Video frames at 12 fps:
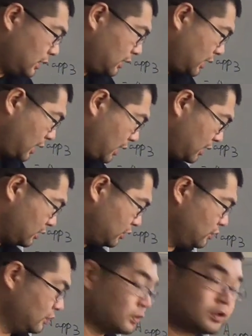can
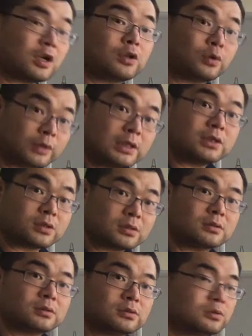use a notation
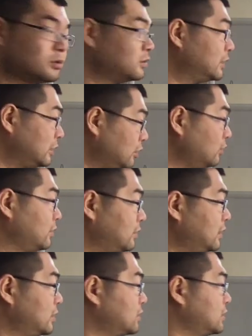to denote
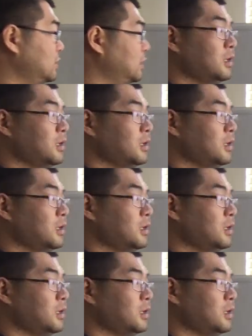this.